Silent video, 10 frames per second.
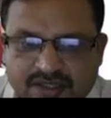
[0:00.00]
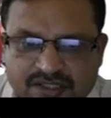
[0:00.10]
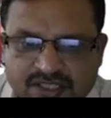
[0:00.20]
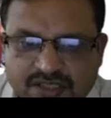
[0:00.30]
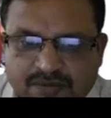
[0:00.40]

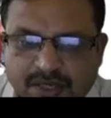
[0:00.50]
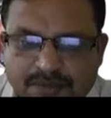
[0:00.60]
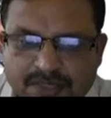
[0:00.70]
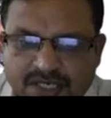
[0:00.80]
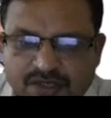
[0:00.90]
Sigma
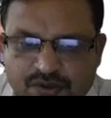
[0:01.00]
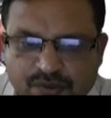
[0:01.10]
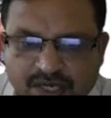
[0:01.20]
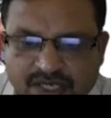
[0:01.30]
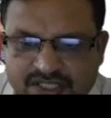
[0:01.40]
B into
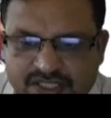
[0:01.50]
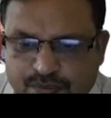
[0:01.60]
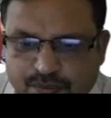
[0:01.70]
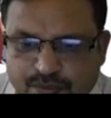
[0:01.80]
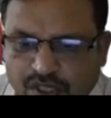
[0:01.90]
Y, this
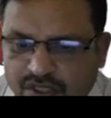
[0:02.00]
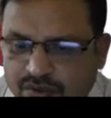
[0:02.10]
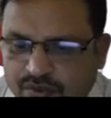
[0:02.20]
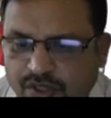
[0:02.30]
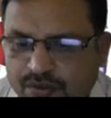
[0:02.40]
product
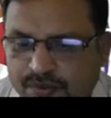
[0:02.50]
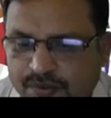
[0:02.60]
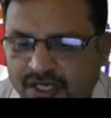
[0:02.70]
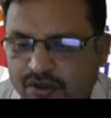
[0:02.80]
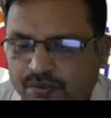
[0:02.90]
we have to
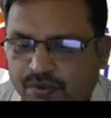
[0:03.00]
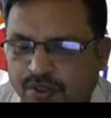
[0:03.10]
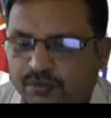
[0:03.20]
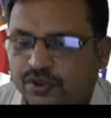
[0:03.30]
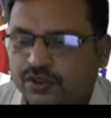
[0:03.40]
find out
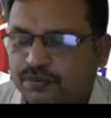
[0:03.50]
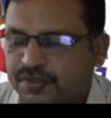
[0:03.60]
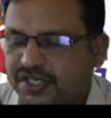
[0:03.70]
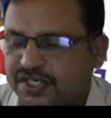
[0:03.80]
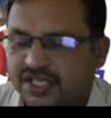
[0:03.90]
for both
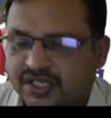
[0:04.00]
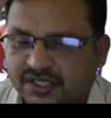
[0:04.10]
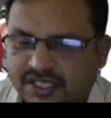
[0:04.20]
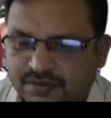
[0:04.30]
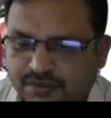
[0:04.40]
pinion,
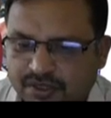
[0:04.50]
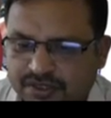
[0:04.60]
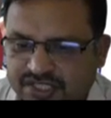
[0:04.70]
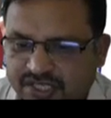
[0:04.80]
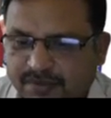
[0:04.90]
that is for
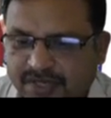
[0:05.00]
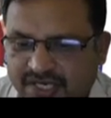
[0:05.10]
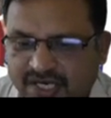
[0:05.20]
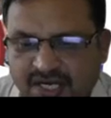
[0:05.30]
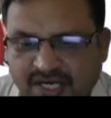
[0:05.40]
steel
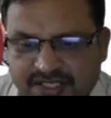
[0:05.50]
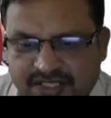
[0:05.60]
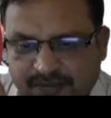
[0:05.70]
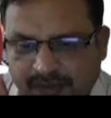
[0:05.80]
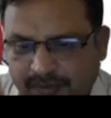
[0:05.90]
material, and
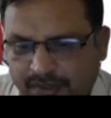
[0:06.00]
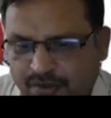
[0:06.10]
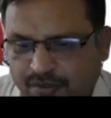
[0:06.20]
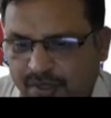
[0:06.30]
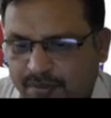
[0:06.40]
sigma B
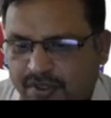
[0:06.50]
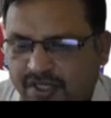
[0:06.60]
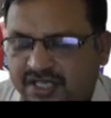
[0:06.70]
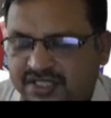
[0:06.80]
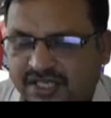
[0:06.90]
into Y for
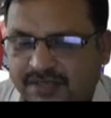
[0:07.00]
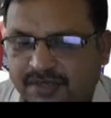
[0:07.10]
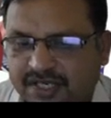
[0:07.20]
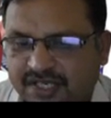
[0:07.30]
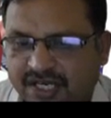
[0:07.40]
cast iron
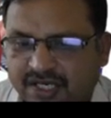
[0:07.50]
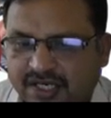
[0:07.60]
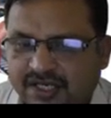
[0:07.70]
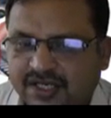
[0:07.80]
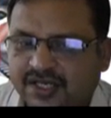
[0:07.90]
material.
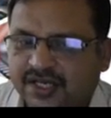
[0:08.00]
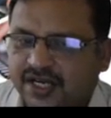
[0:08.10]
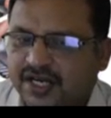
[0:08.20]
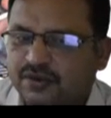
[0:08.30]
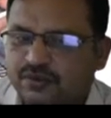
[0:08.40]

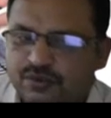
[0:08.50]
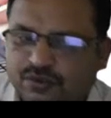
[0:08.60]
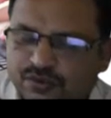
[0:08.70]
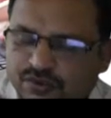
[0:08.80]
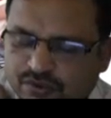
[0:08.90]
And
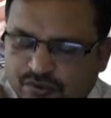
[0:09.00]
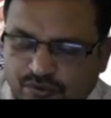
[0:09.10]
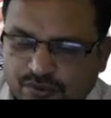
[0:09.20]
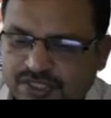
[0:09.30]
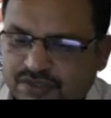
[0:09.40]

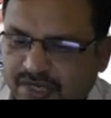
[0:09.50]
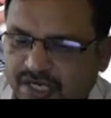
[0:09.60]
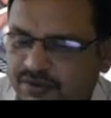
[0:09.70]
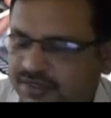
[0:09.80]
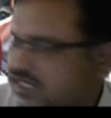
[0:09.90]
which
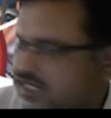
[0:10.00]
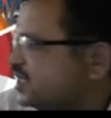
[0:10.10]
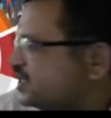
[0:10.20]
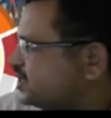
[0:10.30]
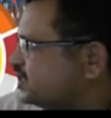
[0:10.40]
value is
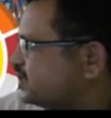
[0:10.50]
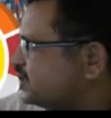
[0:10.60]
less?